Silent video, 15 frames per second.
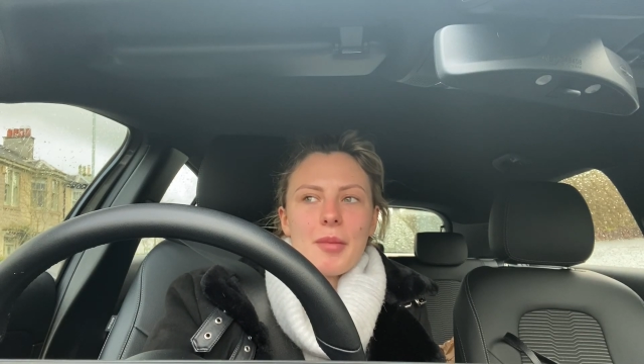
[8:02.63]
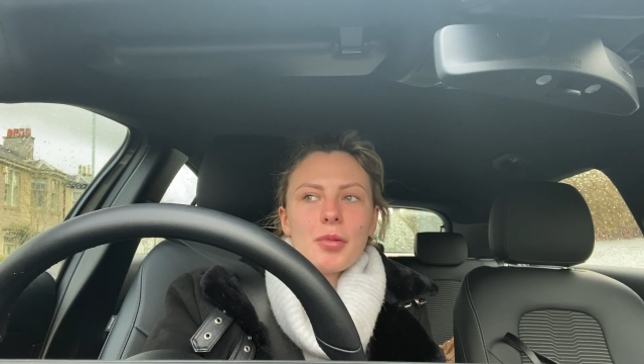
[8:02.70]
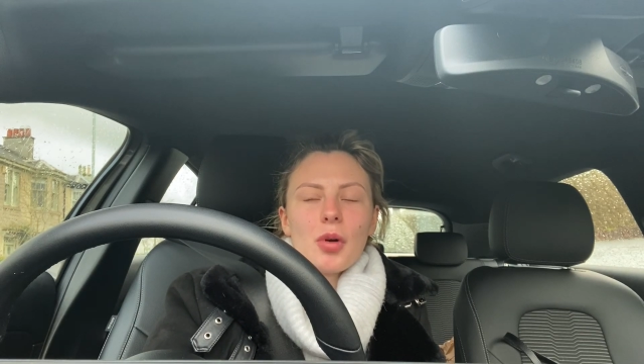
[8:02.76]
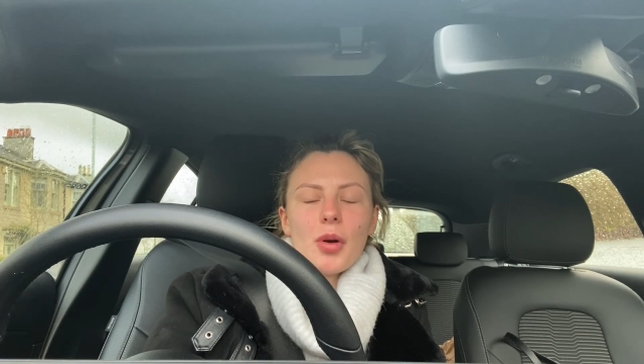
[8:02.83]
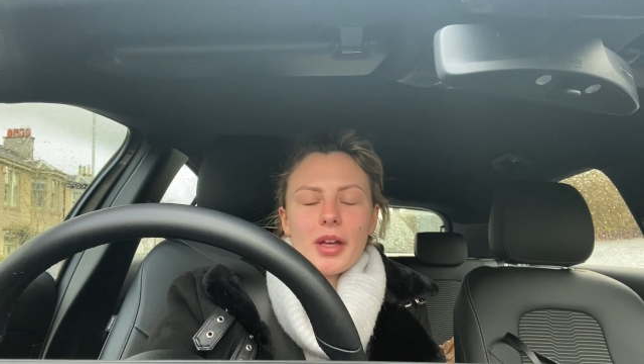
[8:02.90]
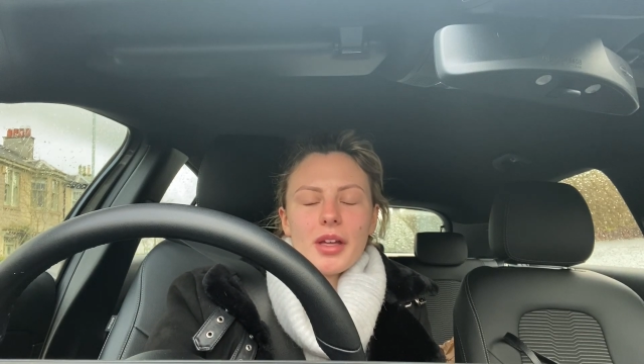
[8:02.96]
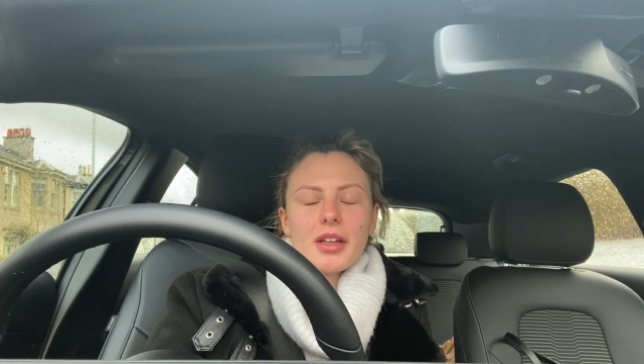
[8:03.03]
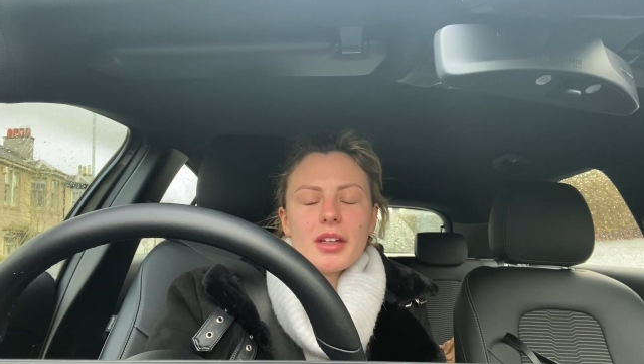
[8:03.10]

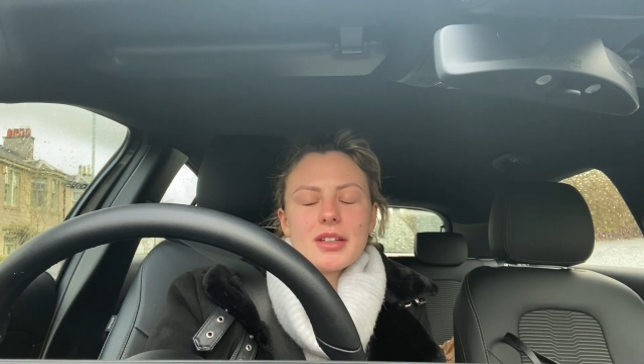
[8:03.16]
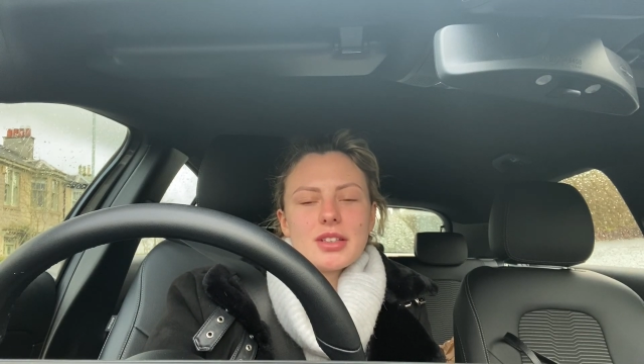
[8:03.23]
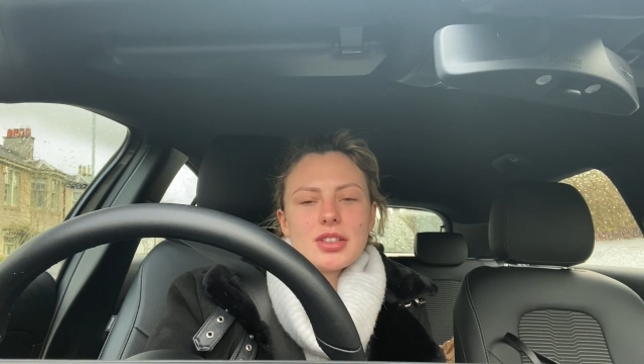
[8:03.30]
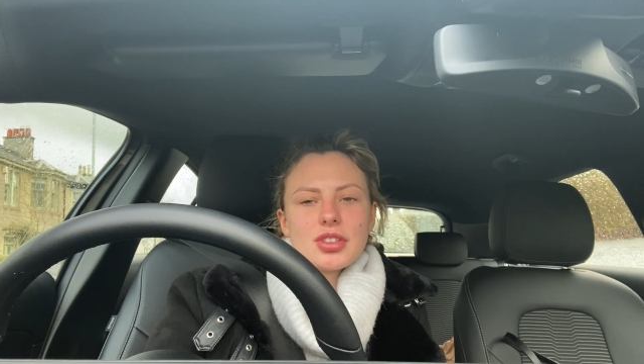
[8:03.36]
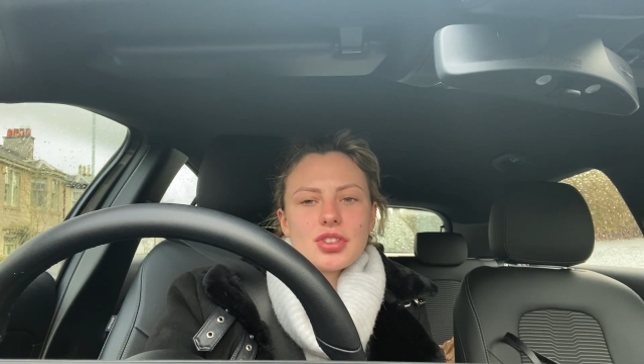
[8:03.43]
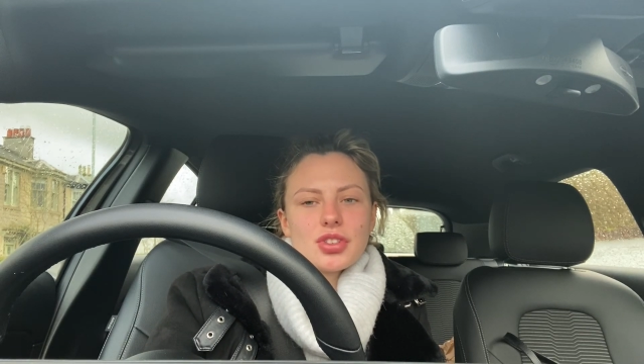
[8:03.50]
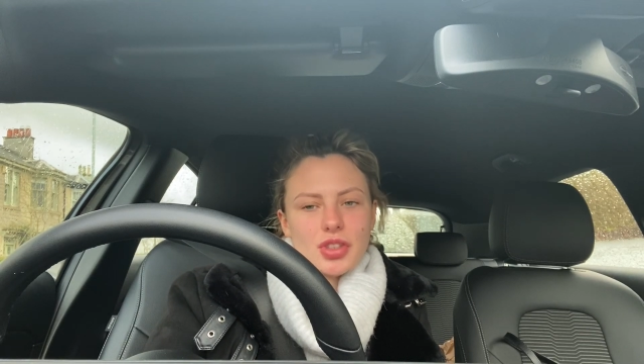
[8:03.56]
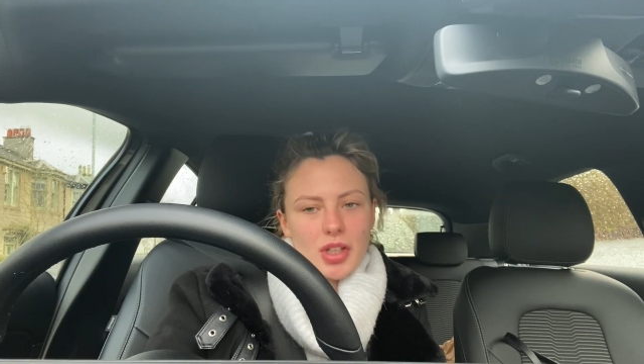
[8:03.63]
quite
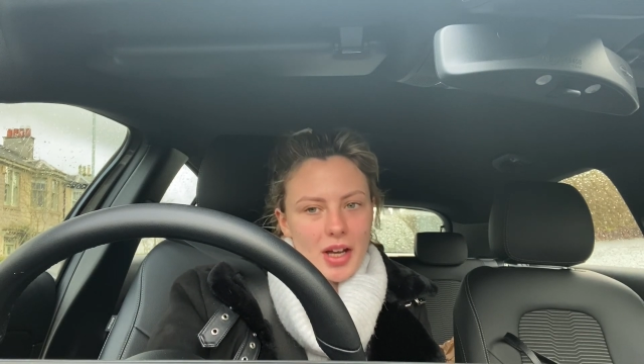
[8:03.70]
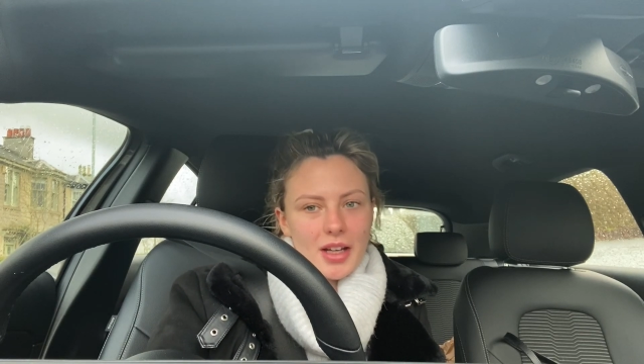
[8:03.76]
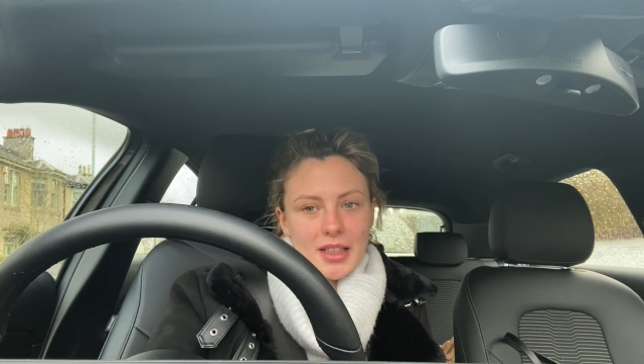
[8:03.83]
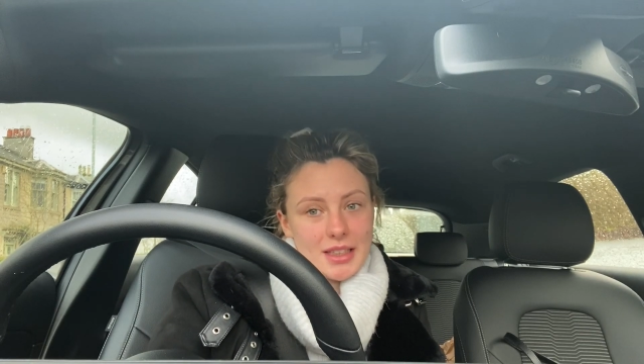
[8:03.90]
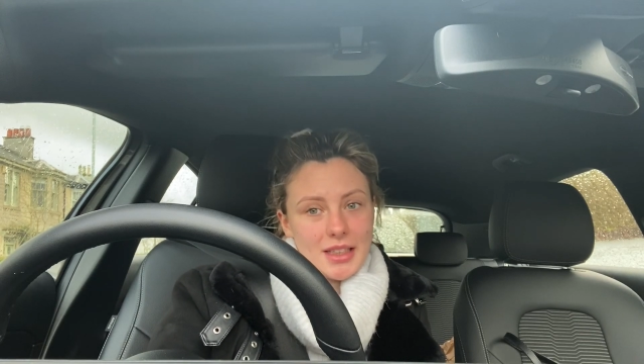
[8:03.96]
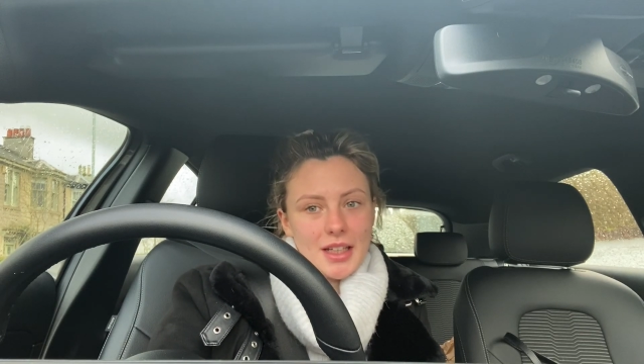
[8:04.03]
strict.